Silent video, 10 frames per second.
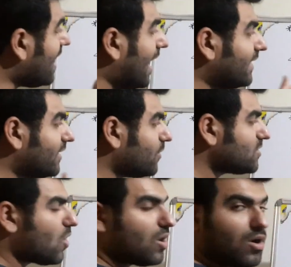and it
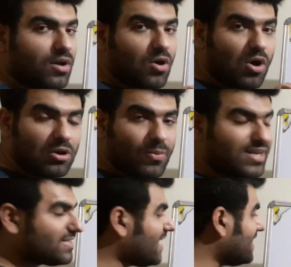will
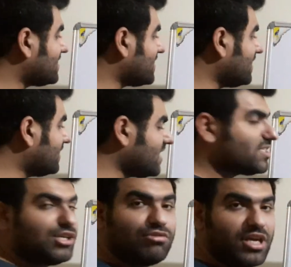always rest in
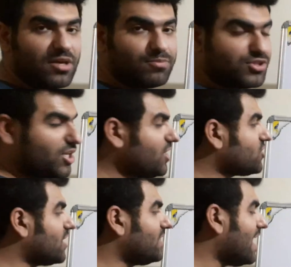this unique
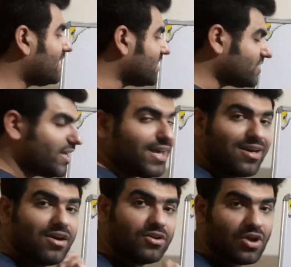position, that is
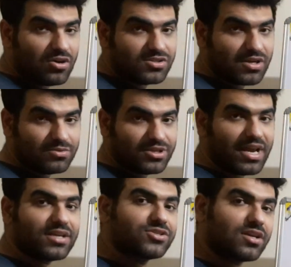the north-south
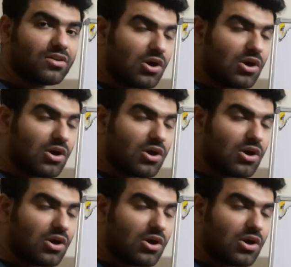direction.